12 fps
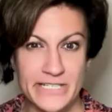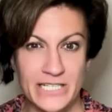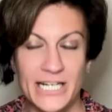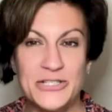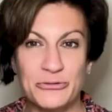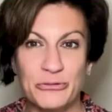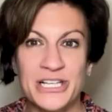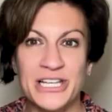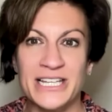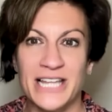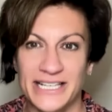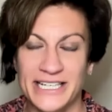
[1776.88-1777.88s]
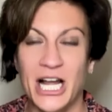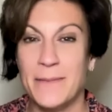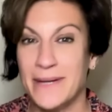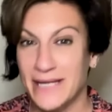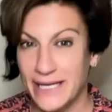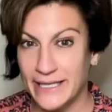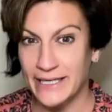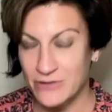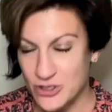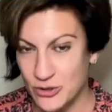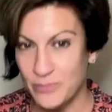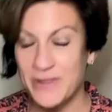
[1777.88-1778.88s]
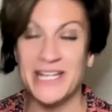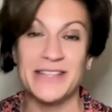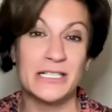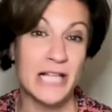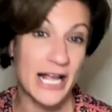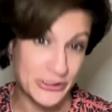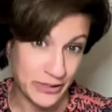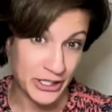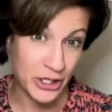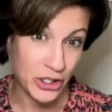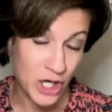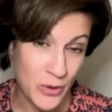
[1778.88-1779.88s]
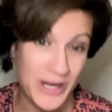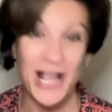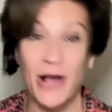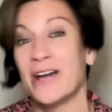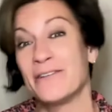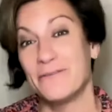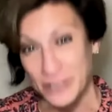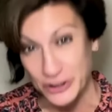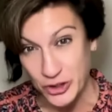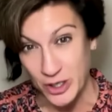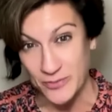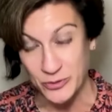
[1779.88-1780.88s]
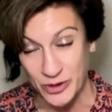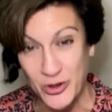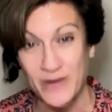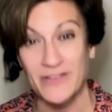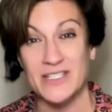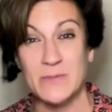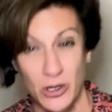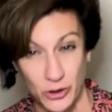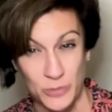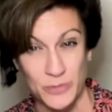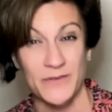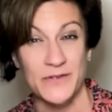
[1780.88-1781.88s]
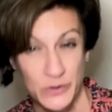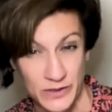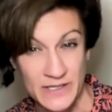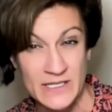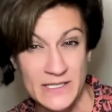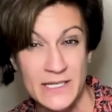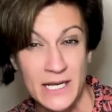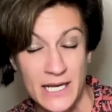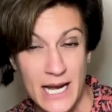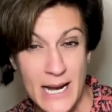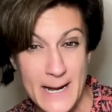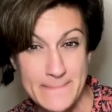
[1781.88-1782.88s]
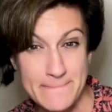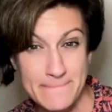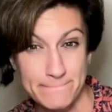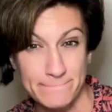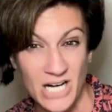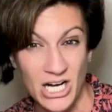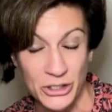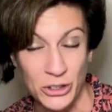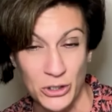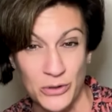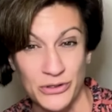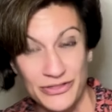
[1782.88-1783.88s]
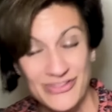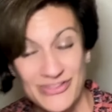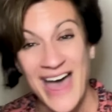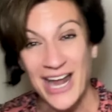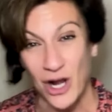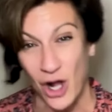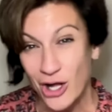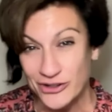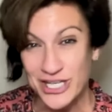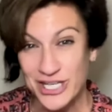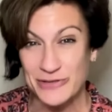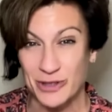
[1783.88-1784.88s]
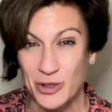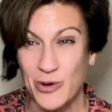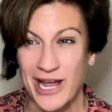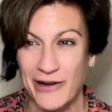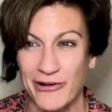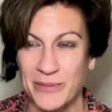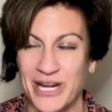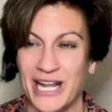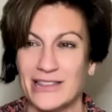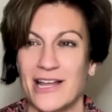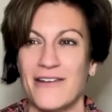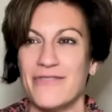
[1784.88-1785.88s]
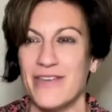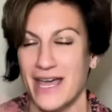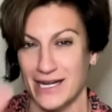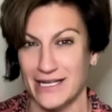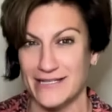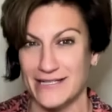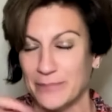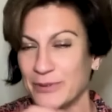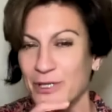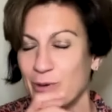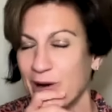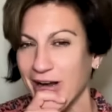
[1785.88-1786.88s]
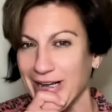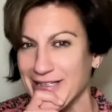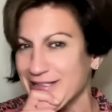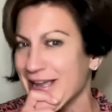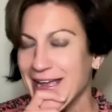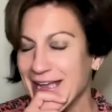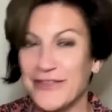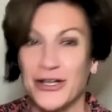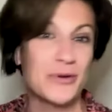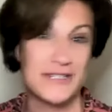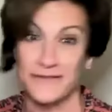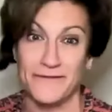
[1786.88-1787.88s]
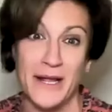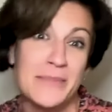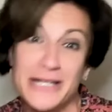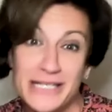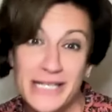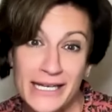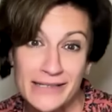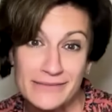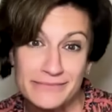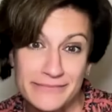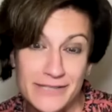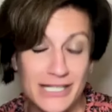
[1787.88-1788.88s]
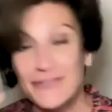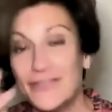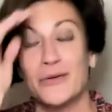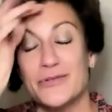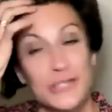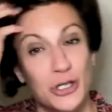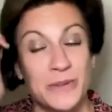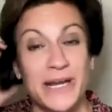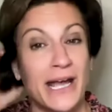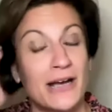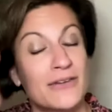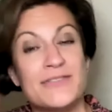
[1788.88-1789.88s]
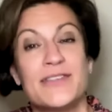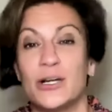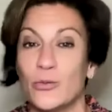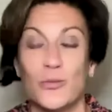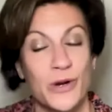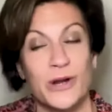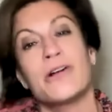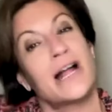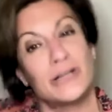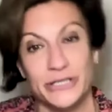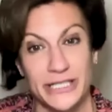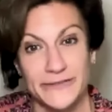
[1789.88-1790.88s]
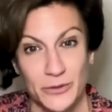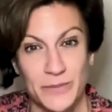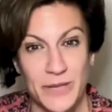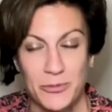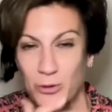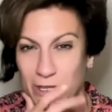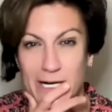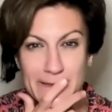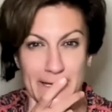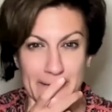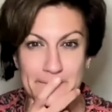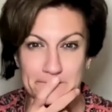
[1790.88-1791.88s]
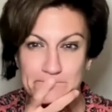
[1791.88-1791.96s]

It's really like coming in and being the class reader, going out on field trips where you have a small group of students on your own. That all does require it. But I love that example. Whereas if there was a family night, if there was an open house, we're not looking for paperwork on that.